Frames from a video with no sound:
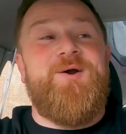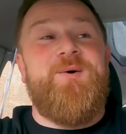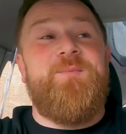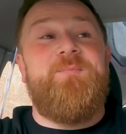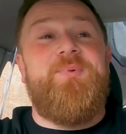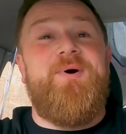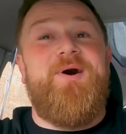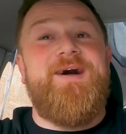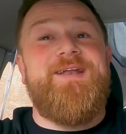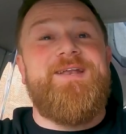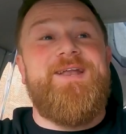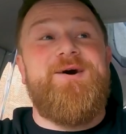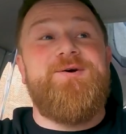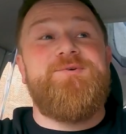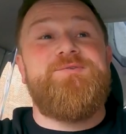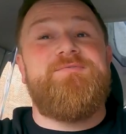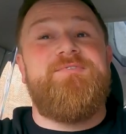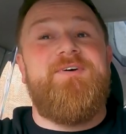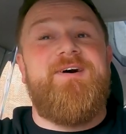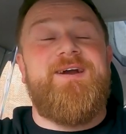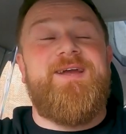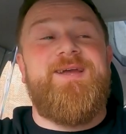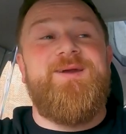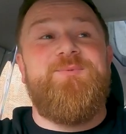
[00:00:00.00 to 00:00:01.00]
Combine those
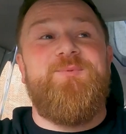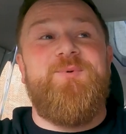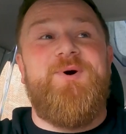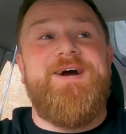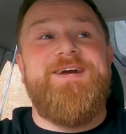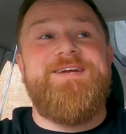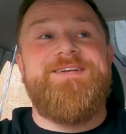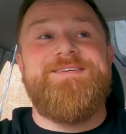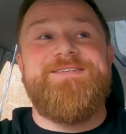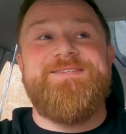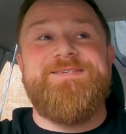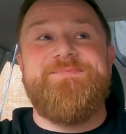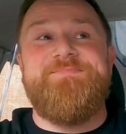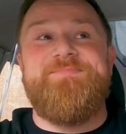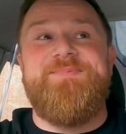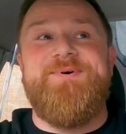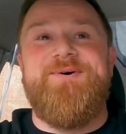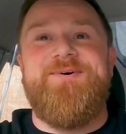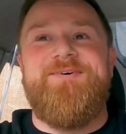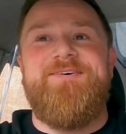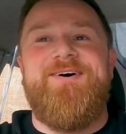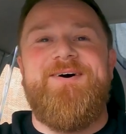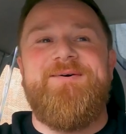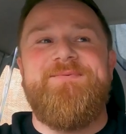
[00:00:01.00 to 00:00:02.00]
fucking wages of
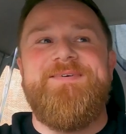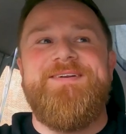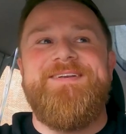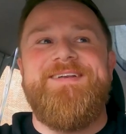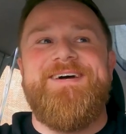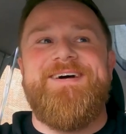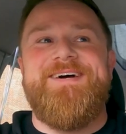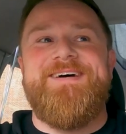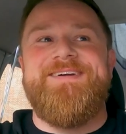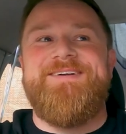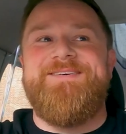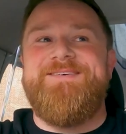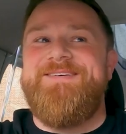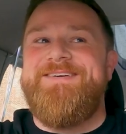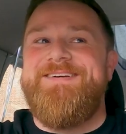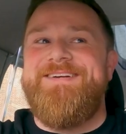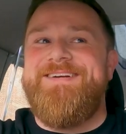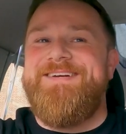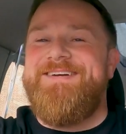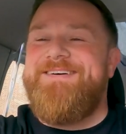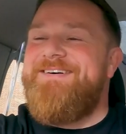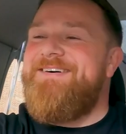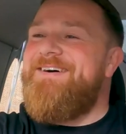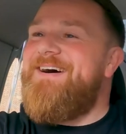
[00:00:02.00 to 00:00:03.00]
be all right, wouldn't
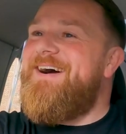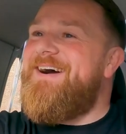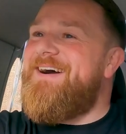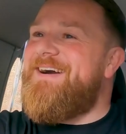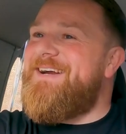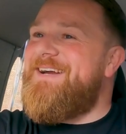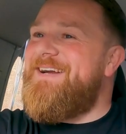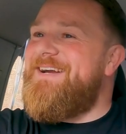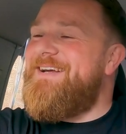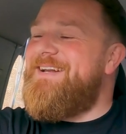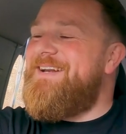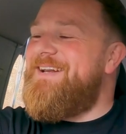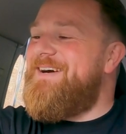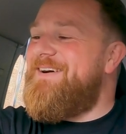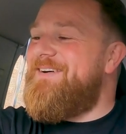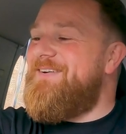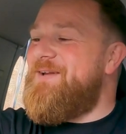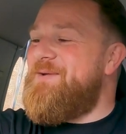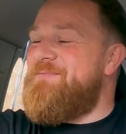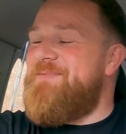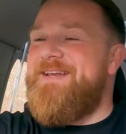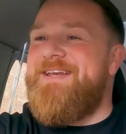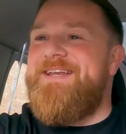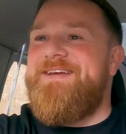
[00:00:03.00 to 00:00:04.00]
you? fucking
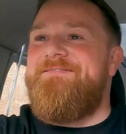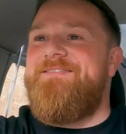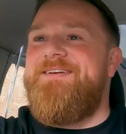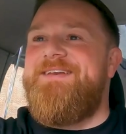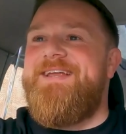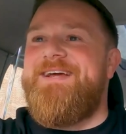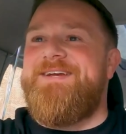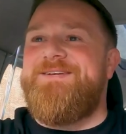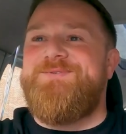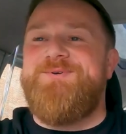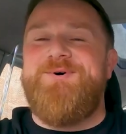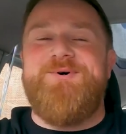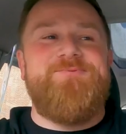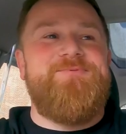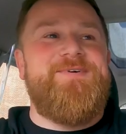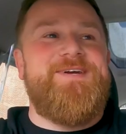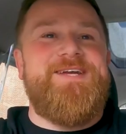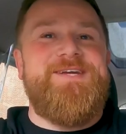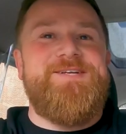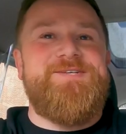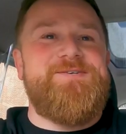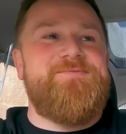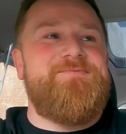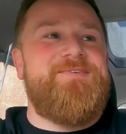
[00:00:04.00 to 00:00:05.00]
hell, you'd be living next door to
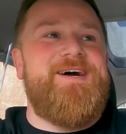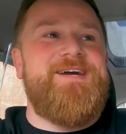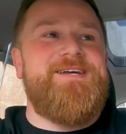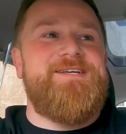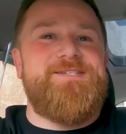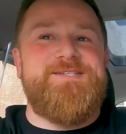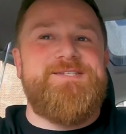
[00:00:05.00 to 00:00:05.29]
Ricky Gervais